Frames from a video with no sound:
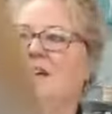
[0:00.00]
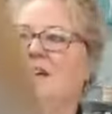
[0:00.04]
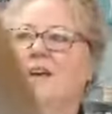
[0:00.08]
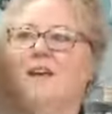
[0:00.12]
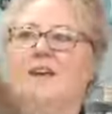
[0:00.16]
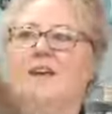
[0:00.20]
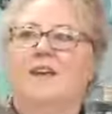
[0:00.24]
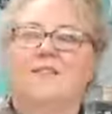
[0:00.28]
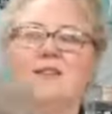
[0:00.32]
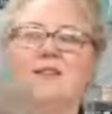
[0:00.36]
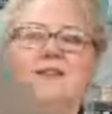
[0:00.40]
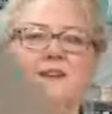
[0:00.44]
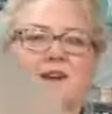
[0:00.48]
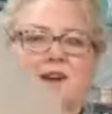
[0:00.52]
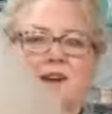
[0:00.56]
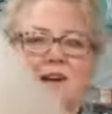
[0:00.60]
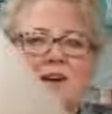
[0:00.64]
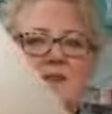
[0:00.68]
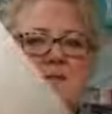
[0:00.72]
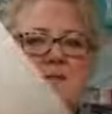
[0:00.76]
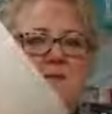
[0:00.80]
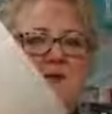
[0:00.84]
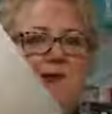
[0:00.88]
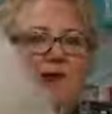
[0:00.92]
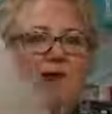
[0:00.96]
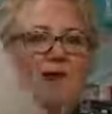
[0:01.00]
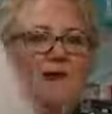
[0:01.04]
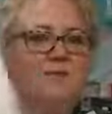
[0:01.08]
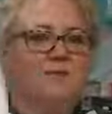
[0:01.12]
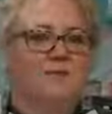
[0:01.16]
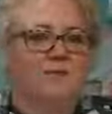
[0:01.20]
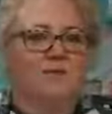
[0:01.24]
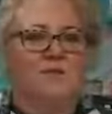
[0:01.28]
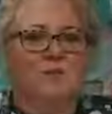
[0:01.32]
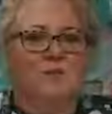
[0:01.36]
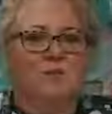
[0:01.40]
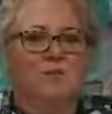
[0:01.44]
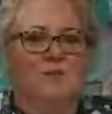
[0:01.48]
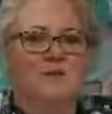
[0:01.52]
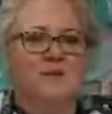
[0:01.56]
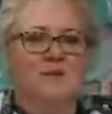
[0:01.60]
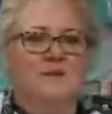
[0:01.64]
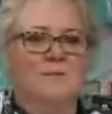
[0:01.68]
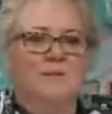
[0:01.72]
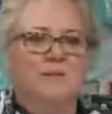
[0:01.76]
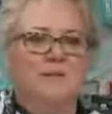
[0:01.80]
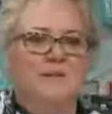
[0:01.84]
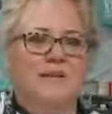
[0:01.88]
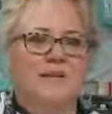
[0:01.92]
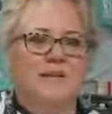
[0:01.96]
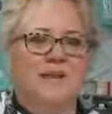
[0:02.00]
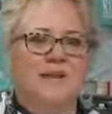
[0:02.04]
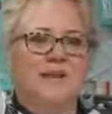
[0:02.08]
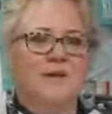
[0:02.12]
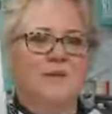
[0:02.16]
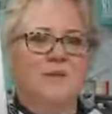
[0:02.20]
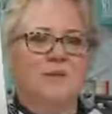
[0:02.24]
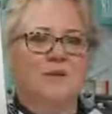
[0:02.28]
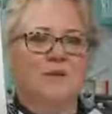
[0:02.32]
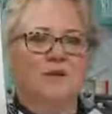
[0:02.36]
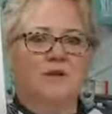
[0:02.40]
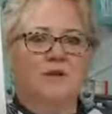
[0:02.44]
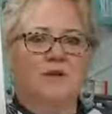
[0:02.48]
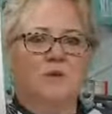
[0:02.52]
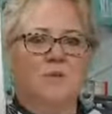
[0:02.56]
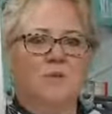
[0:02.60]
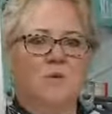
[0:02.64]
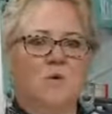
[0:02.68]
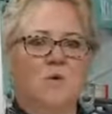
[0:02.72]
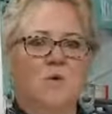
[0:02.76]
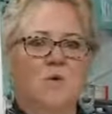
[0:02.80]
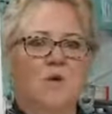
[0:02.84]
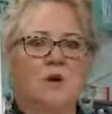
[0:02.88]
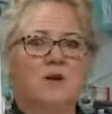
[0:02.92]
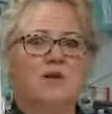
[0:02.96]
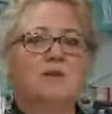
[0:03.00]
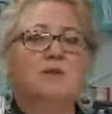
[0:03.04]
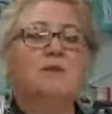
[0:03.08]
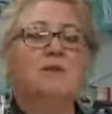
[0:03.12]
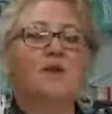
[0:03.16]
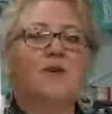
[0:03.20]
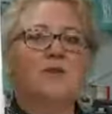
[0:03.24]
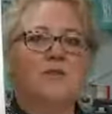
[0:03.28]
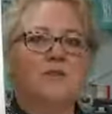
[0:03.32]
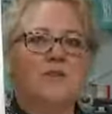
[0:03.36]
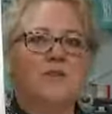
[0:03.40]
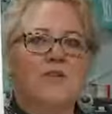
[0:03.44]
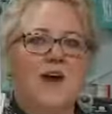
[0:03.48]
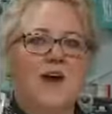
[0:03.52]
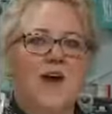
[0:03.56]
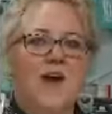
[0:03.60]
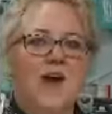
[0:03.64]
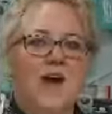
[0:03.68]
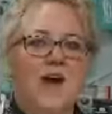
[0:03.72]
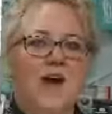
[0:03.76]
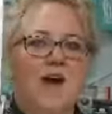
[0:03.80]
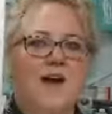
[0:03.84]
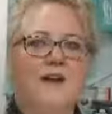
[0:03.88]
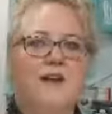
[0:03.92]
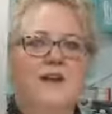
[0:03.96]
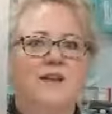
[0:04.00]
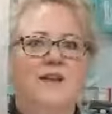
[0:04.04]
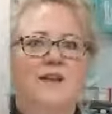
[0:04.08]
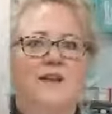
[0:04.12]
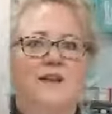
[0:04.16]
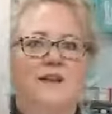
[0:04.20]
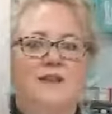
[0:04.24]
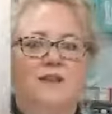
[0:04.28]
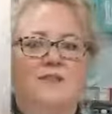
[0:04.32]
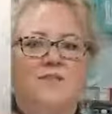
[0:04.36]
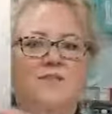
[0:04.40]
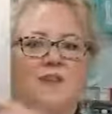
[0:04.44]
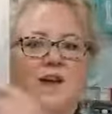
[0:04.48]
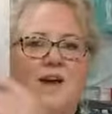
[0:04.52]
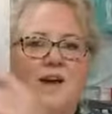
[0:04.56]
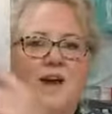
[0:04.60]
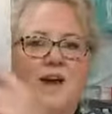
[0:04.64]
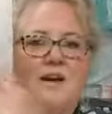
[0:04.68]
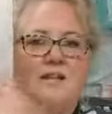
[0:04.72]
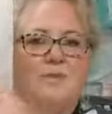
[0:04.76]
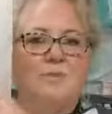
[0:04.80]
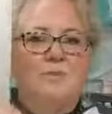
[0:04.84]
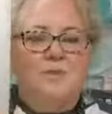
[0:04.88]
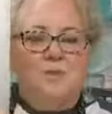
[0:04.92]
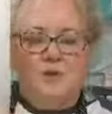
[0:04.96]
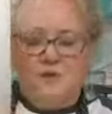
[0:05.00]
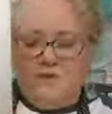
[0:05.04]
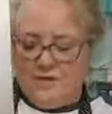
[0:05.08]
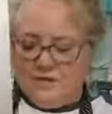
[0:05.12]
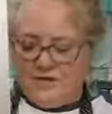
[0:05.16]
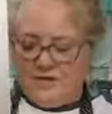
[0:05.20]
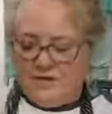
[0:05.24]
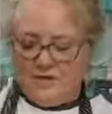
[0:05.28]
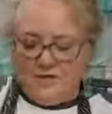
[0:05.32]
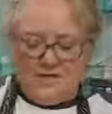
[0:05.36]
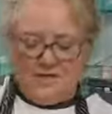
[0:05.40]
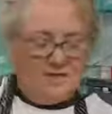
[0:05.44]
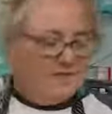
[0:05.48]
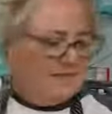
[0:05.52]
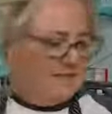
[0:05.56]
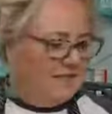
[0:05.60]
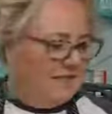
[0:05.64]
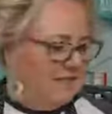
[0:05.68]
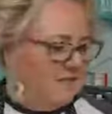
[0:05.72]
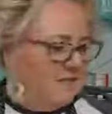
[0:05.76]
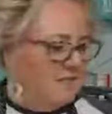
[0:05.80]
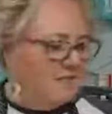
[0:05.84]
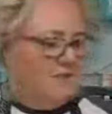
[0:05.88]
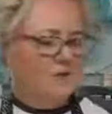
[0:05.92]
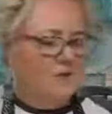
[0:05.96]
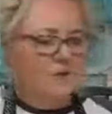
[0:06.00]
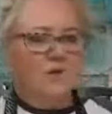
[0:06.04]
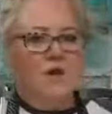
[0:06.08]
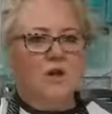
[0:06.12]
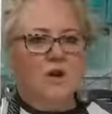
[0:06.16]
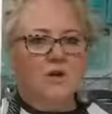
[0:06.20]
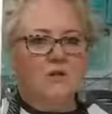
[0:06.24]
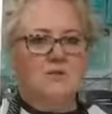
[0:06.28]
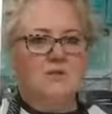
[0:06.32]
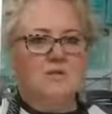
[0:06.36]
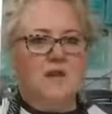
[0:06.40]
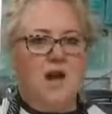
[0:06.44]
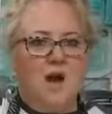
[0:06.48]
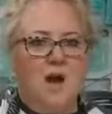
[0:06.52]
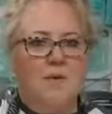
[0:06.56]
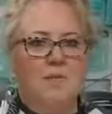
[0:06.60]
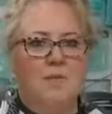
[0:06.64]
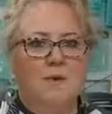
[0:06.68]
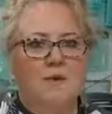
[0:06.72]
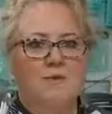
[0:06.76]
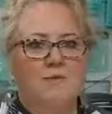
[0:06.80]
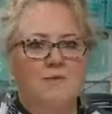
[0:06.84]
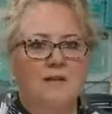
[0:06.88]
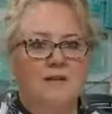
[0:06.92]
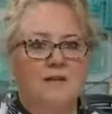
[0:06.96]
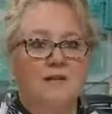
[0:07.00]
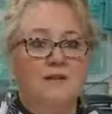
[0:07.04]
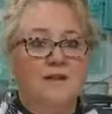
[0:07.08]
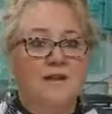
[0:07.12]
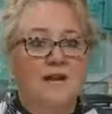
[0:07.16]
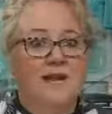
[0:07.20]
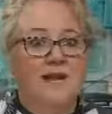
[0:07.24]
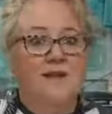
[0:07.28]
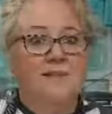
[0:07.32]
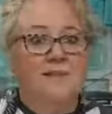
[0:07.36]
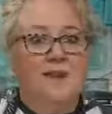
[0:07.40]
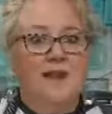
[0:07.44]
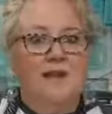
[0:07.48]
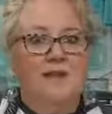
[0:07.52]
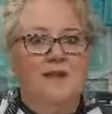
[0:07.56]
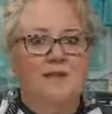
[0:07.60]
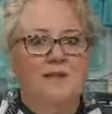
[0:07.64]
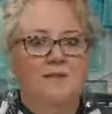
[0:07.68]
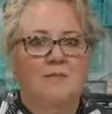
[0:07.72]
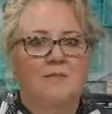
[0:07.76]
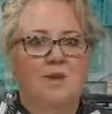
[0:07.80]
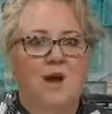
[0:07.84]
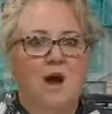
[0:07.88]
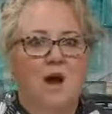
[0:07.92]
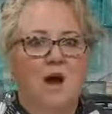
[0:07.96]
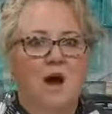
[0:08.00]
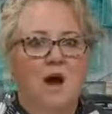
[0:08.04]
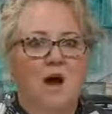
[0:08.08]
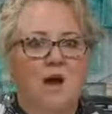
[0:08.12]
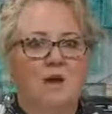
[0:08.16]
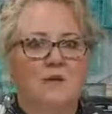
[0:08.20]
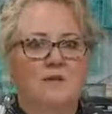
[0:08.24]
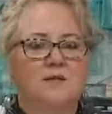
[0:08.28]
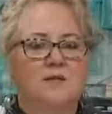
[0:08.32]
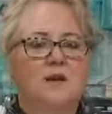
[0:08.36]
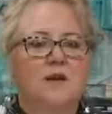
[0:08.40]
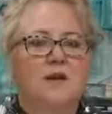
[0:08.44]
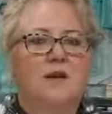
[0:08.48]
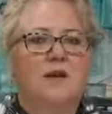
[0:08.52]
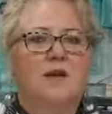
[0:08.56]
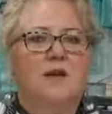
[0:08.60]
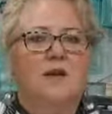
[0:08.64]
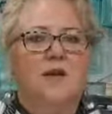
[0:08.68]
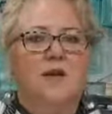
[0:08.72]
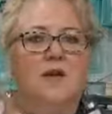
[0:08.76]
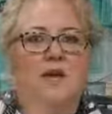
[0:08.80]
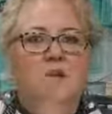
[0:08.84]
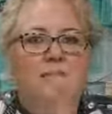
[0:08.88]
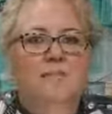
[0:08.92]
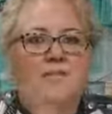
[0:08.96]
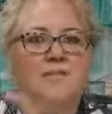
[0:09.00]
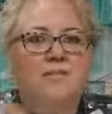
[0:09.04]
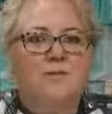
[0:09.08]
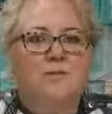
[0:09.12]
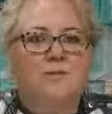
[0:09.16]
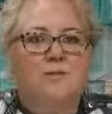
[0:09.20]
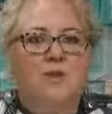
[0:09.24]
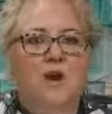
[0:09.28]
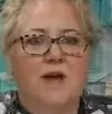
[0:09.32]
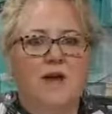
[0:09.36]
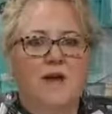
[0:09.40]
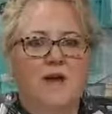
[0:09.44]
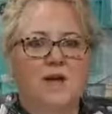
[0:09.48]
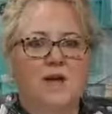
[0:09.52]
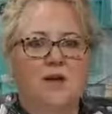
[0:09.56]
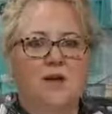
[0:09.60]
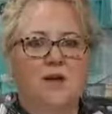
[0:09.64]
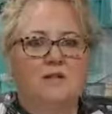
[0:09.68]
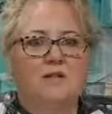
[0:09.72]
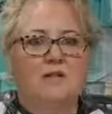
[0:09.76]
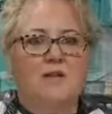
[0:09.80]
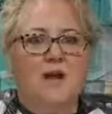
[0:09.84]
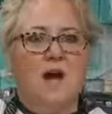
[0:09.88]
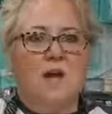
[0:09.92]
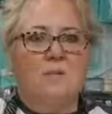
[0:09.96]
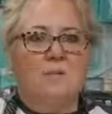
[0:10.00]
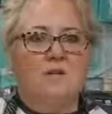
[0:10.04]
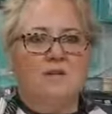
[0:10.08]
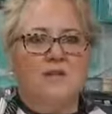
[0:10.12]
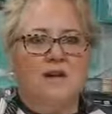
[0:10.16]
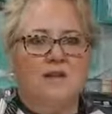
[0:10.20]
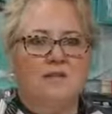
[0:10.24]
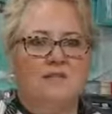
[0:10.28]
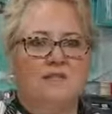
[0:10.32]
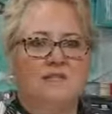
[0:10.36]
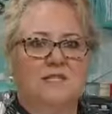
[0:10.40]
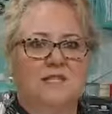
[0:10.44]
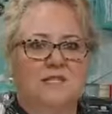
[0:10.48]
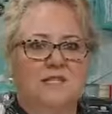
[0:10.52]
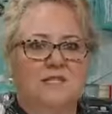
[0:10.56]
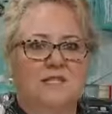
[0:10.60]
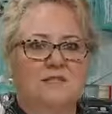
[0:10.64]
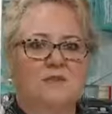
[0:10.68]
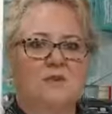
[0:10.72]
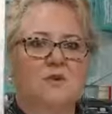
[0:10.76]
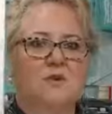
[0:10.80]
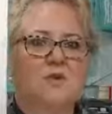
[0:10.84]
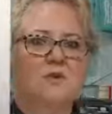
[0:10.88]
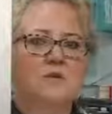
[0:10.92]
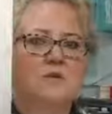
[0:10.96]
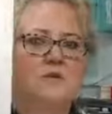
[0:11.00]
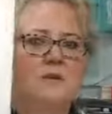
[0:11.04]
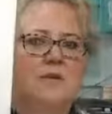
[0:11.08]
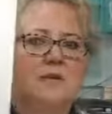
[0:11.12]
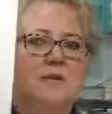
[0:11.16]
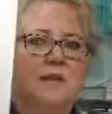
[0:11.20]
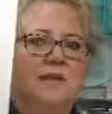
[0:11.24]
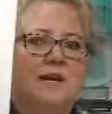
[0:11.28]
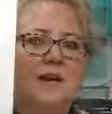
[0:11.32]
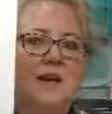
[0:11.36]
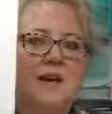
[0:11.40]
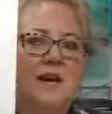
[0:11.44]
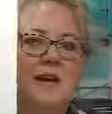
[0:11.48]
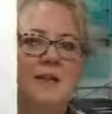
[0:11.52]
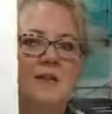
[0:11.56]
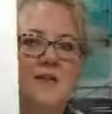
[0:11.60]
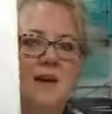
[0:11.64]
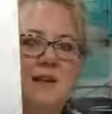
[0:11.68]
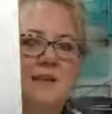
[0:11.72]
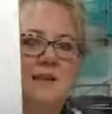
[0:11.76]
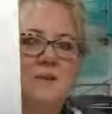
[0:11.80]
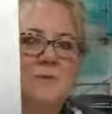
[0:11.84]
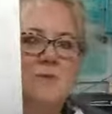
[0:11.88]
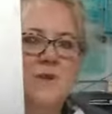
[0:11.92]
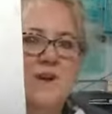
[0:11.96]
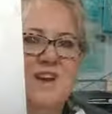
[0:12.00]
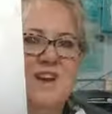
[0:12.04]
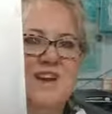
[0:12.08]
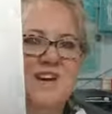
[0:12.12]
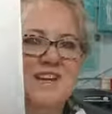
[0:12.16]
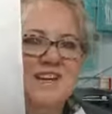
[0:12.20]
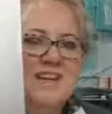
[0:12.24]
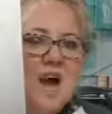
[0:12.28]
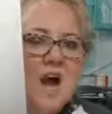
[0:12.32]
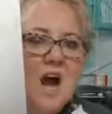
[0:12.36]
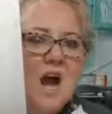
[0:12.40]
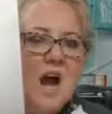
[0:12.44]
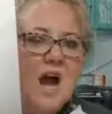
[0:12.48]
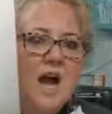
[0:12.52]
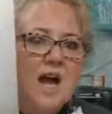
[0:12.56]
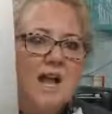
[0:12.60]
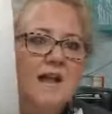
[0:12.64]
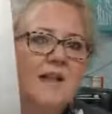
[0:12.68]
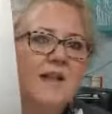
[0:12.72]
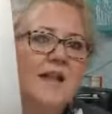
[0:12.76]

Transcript: And then I just wanted to bling it up a little more. So that I put a stencil on top of it and laid it back in the box and sprayed on top of that stencil, and that's what I got.